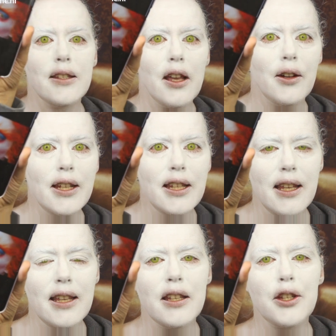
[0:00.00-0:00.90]
So this
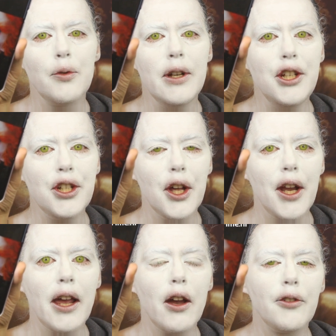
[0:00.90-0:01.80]
is a screenshot
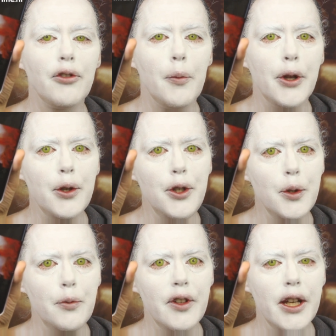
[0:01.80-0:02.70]
I got from a
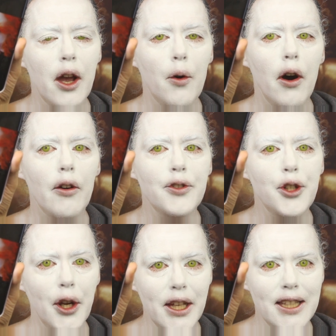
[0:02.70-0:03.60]
YouTube video of
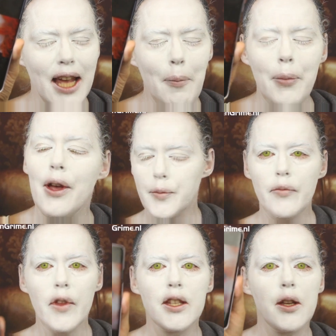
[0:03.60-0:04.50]
Johnny Depp.
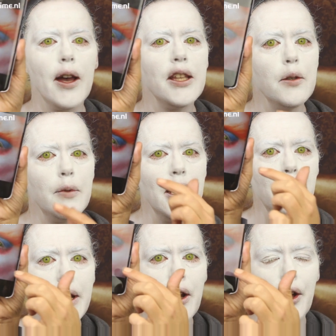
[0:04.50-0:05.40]
So I zoomed in a
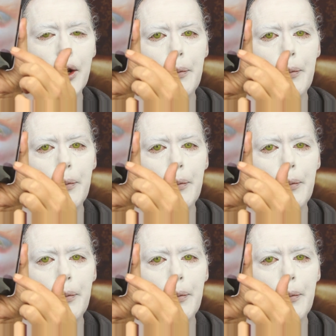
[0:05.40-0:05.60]
bit on